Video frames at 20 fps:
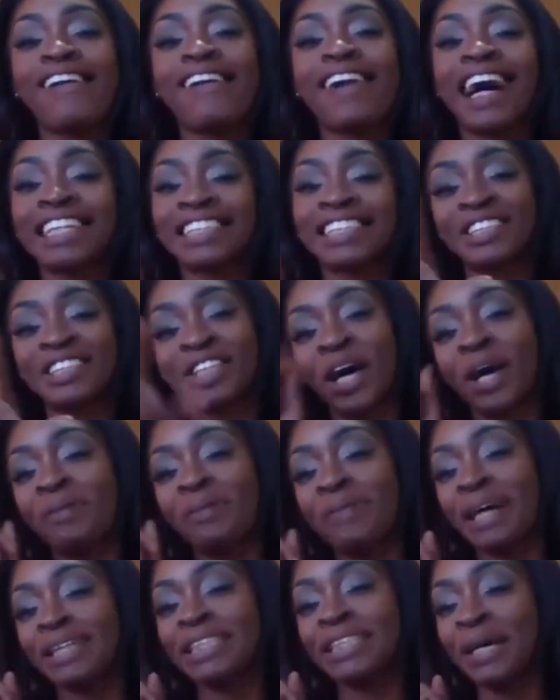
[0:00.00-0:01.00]
I just thought
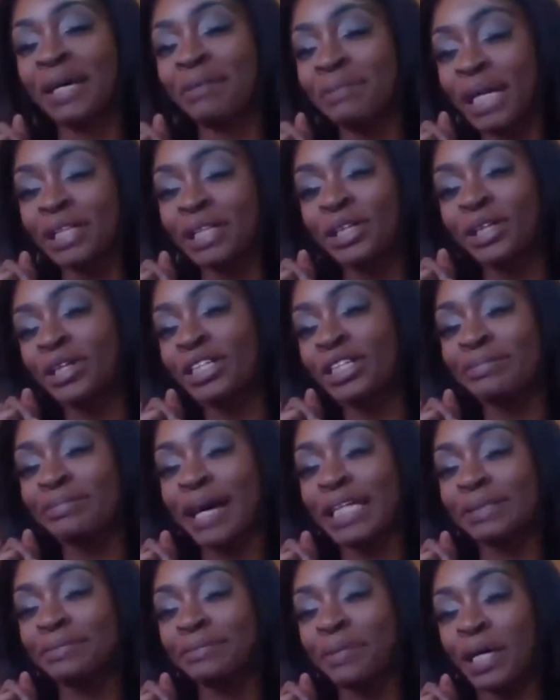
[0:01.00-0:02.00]
about something that the girls'
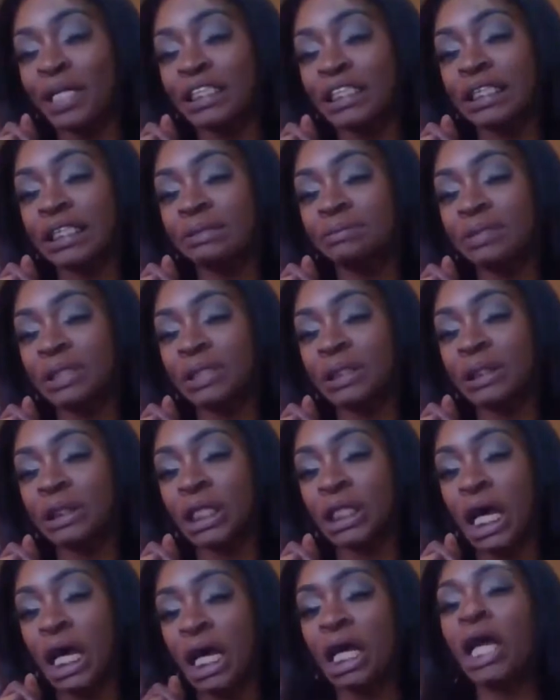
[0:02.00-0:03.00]
basketball team used to
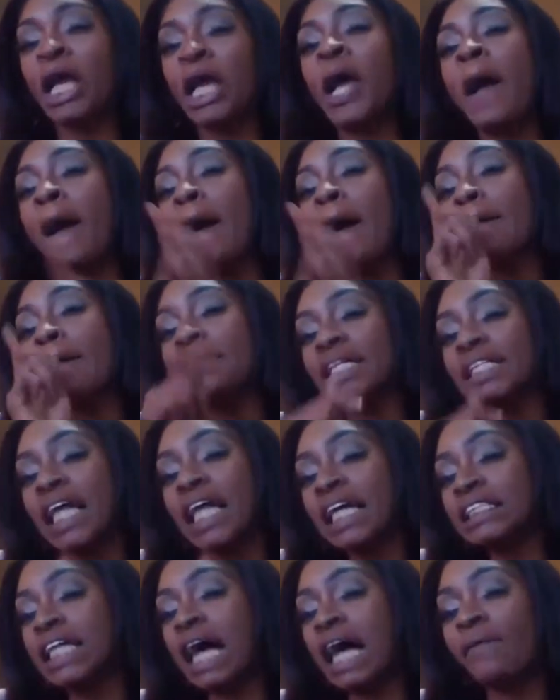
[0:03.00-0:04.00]
say. But
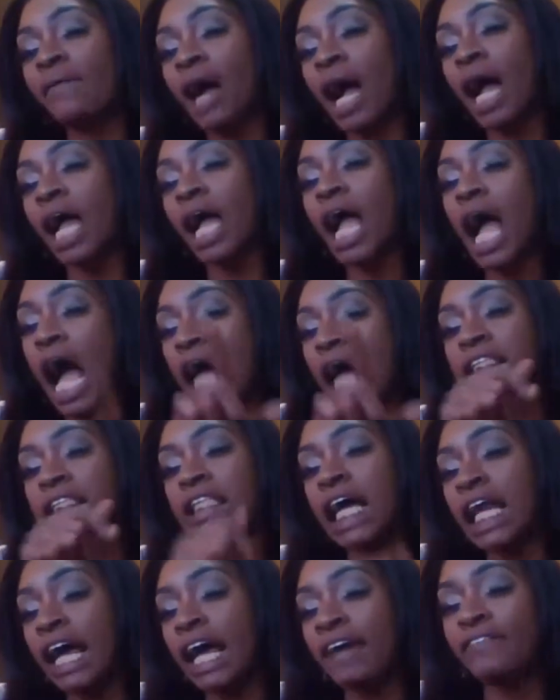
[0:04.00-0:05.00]
that's all right. I'll
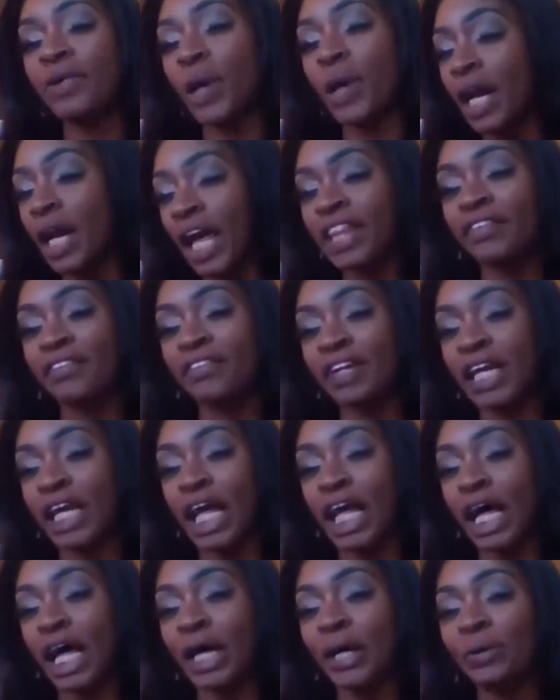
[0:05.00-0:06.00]
say that for another
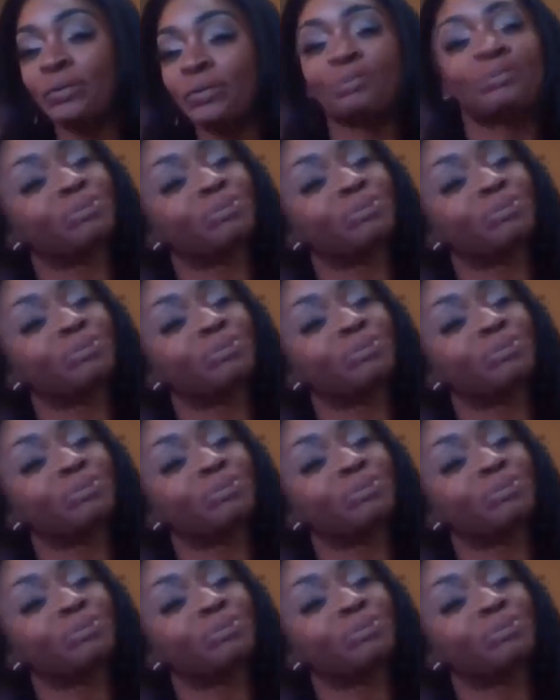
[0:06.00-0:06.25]
video.